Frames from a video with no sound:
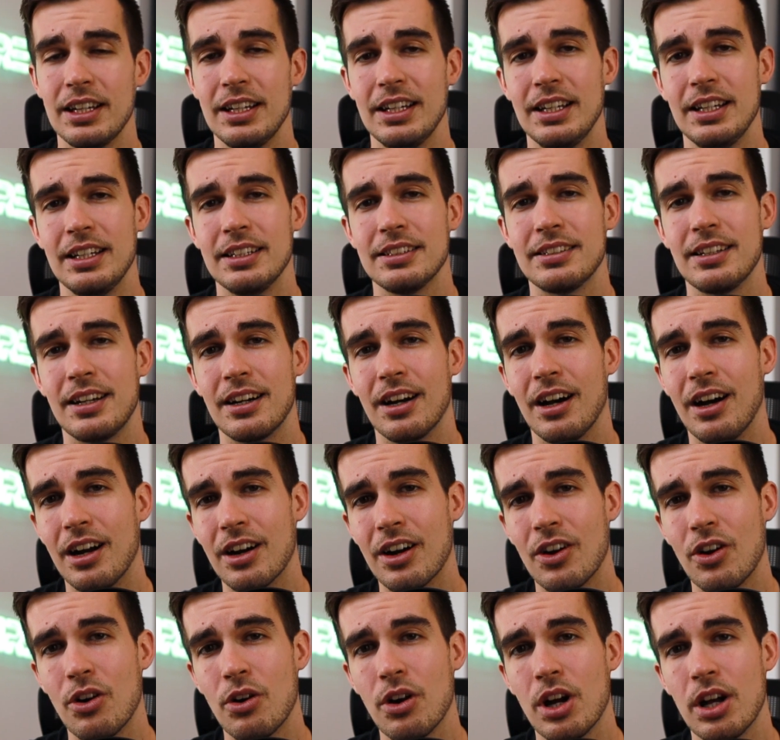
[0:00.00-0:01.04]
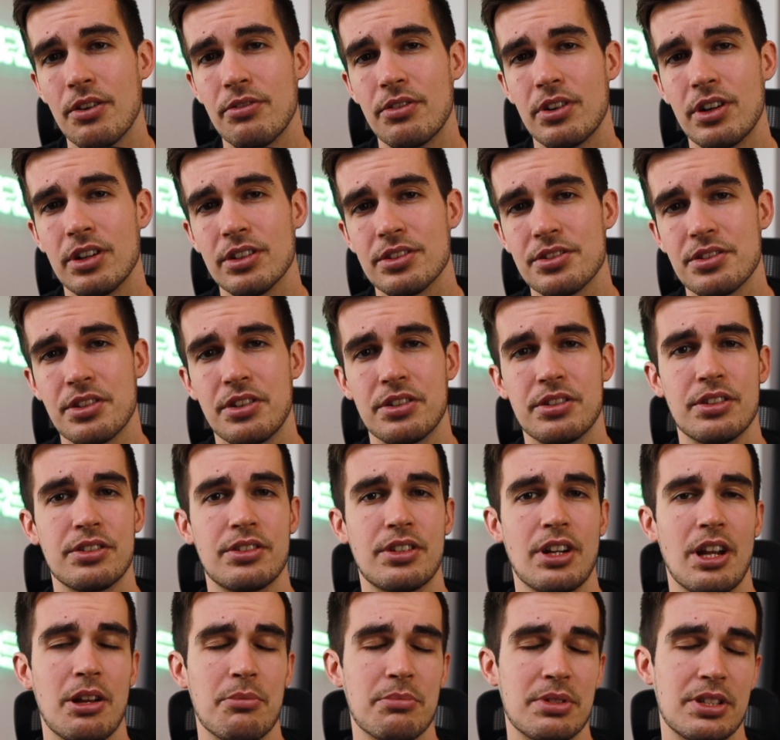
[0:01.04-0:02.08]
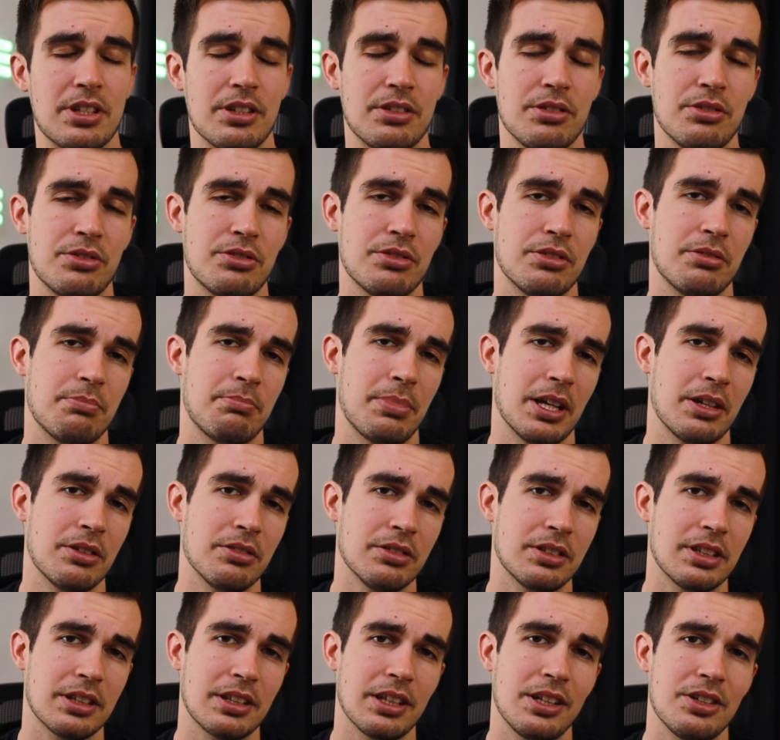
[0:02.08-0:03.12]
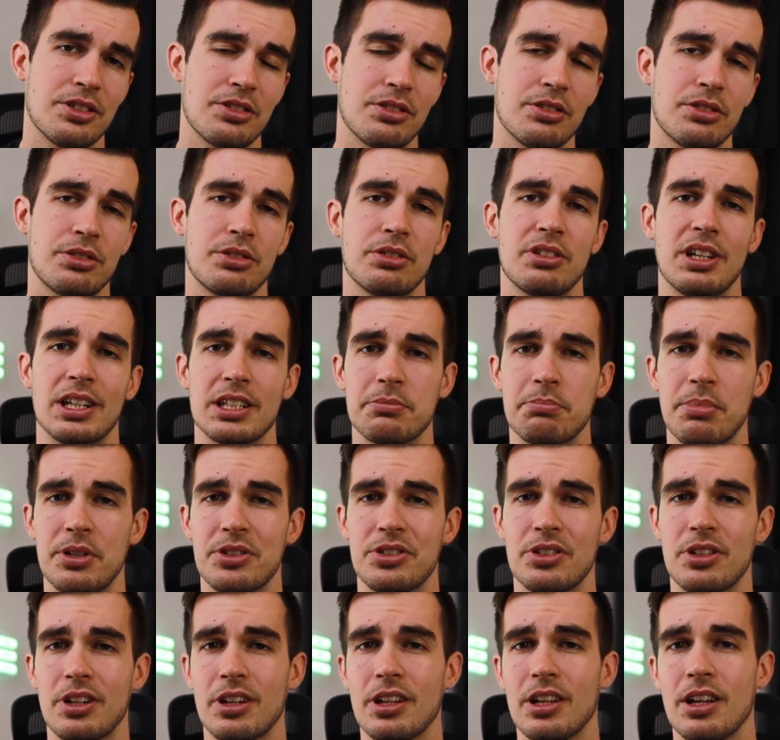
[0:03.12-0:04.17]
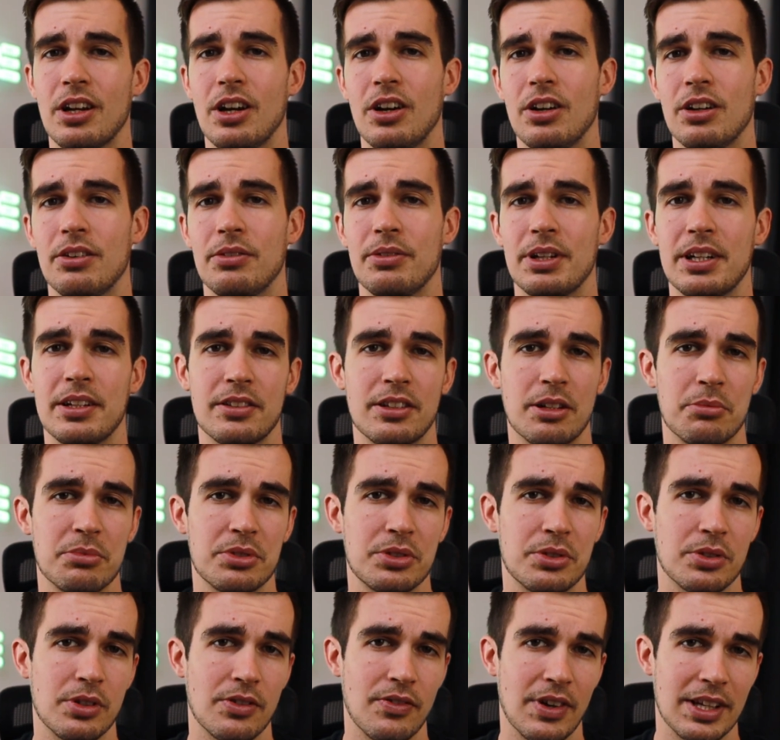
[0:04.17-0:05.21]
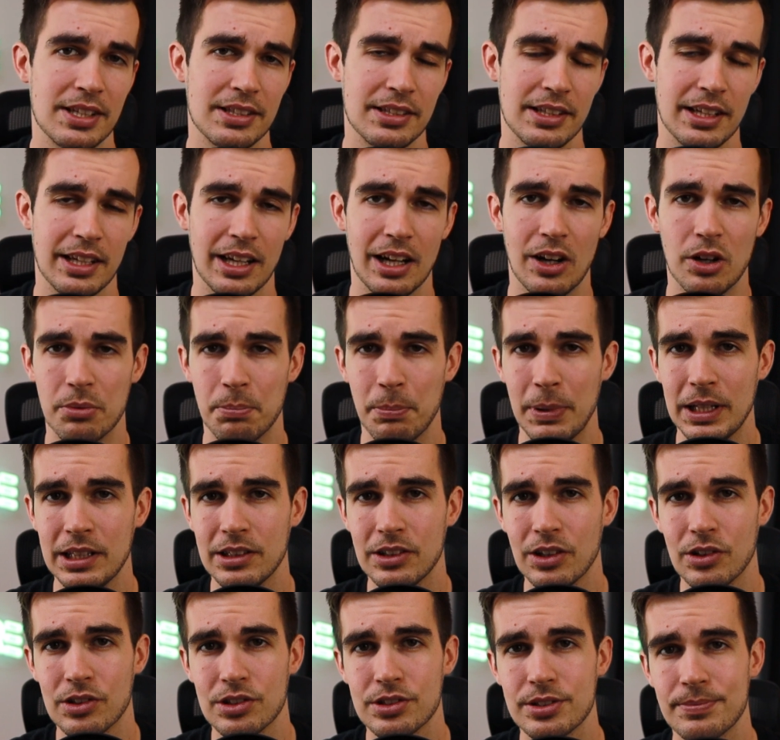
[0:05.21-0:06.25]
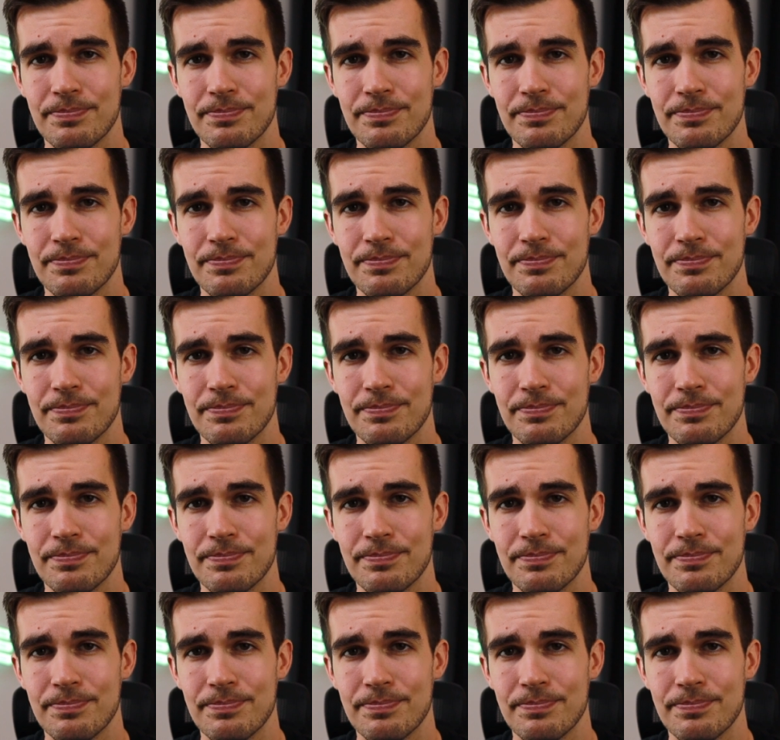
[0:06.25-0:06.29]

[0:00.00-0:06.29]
There are, however, certain terms that you should pay good attention to, especially when it comes to investing on Mintos.